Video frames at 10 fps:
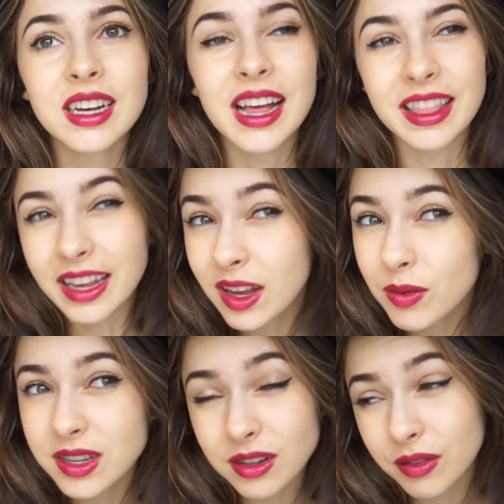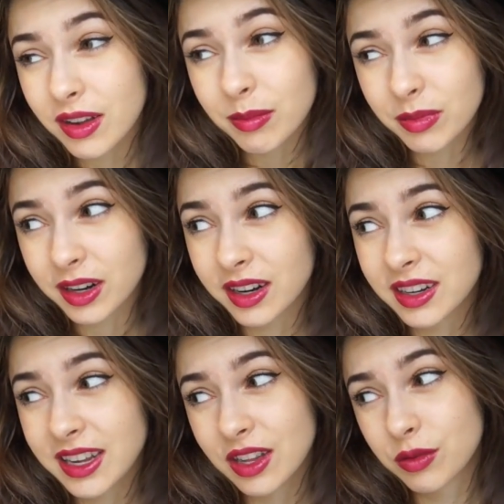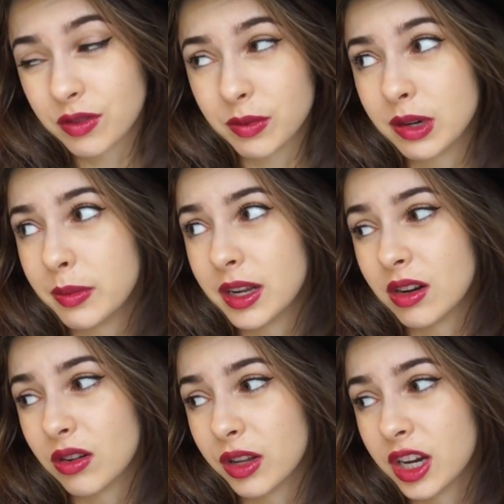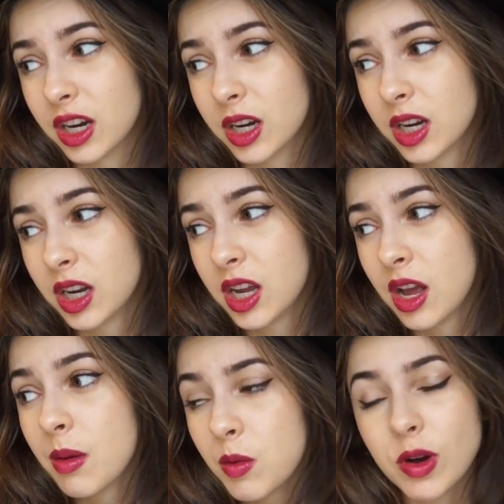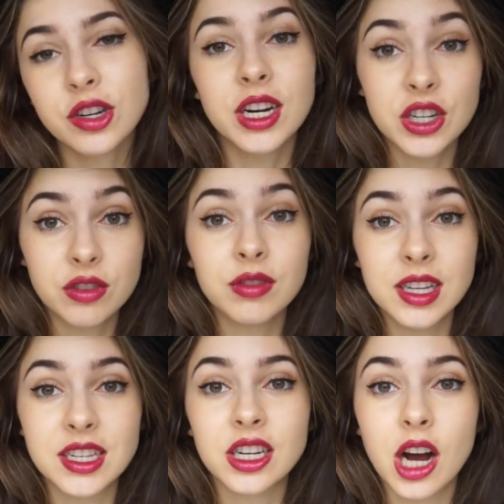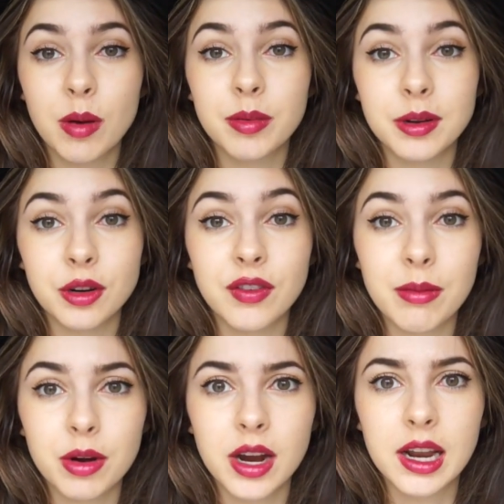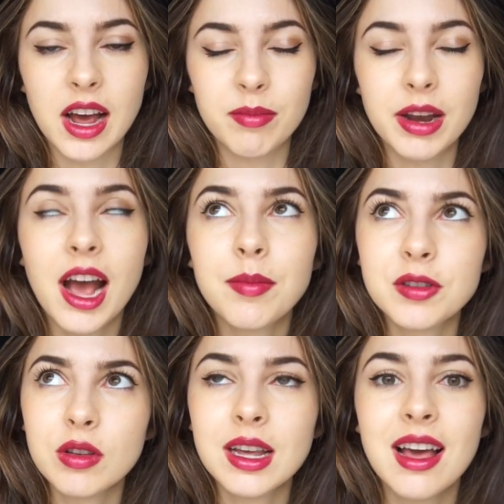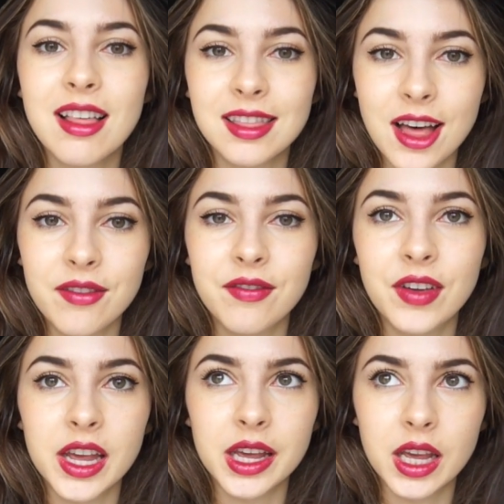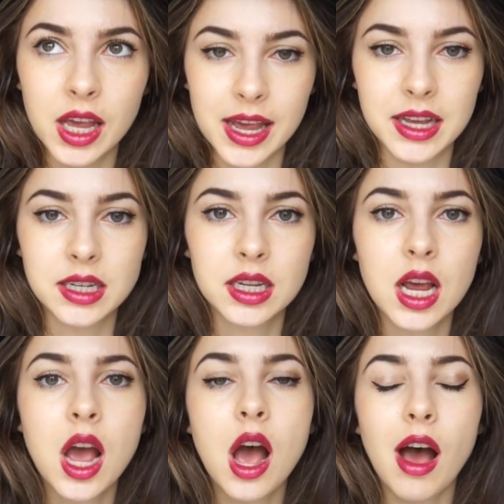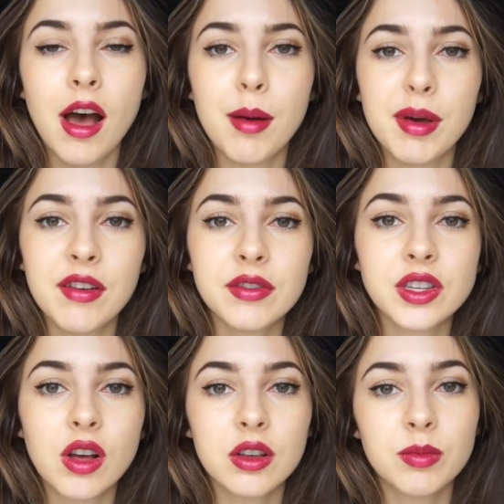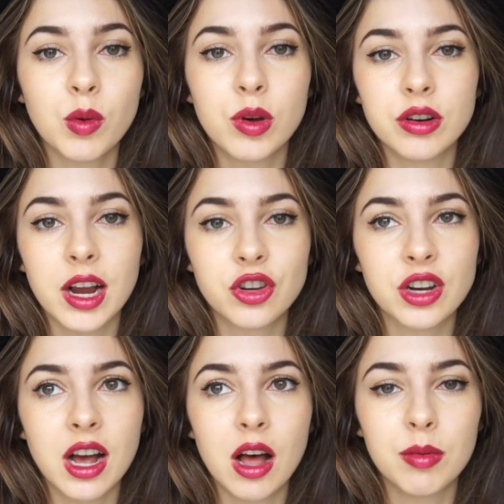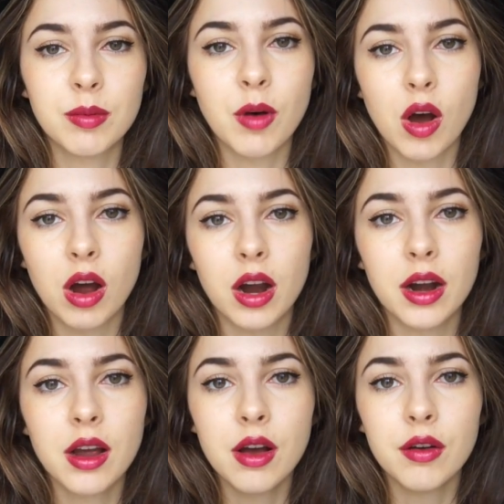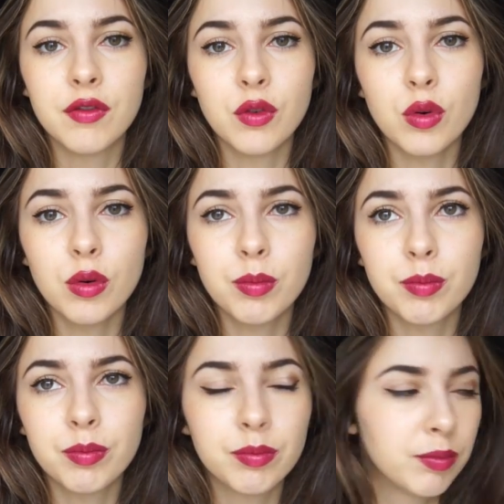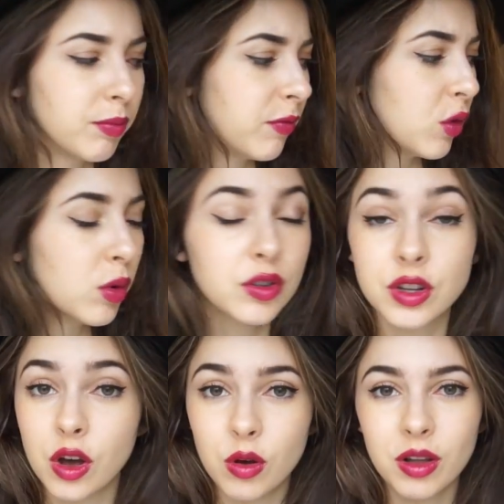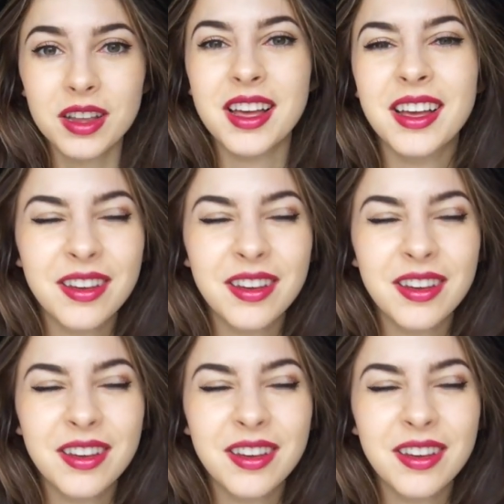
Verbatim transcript: I think it was in November. Taylor Swift might have been earlier. One Direction released their album in November, and I've been absolutely loving it. My favorite songs from the One Direction album are Fool's Gold,